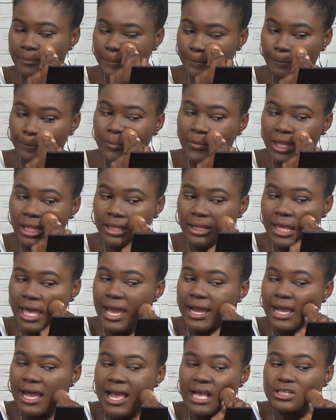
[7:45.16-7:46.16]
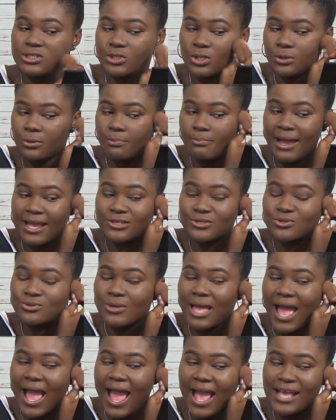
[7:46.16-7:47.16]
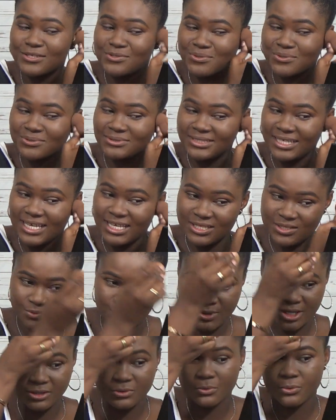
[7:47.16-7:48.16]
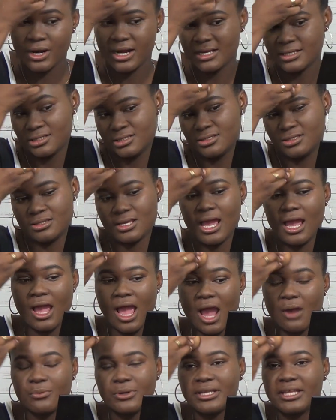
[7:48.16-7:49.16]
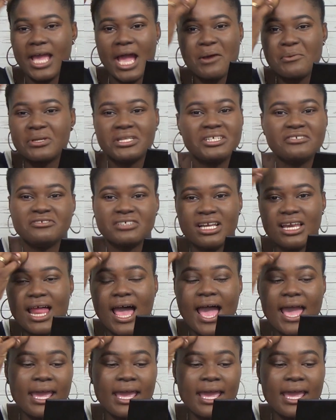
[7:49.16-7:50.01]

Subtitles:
yeah guys, so my high school days were the worst. I wouldn't even lie.